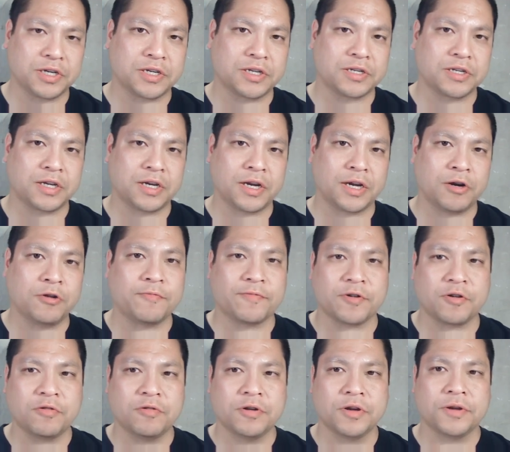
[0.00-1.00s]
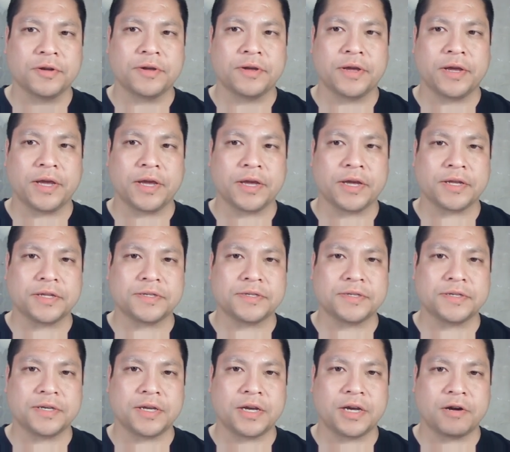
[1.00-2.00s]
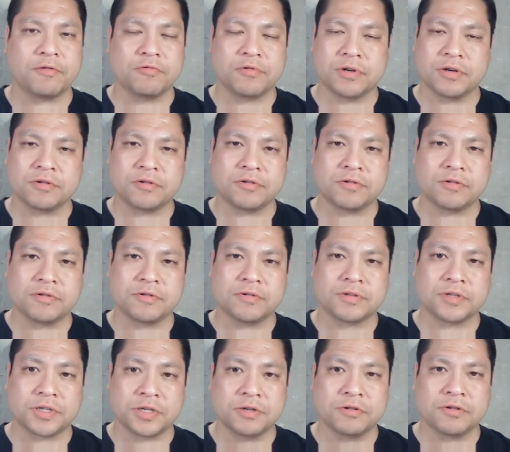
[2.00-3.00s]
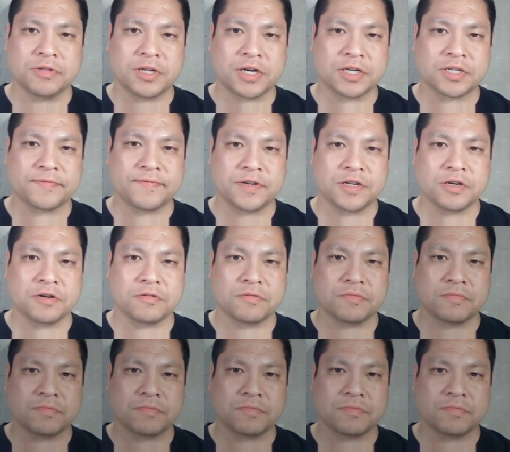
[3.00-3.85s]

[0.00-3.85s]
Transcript: and helpful, and we'll see you in the next video.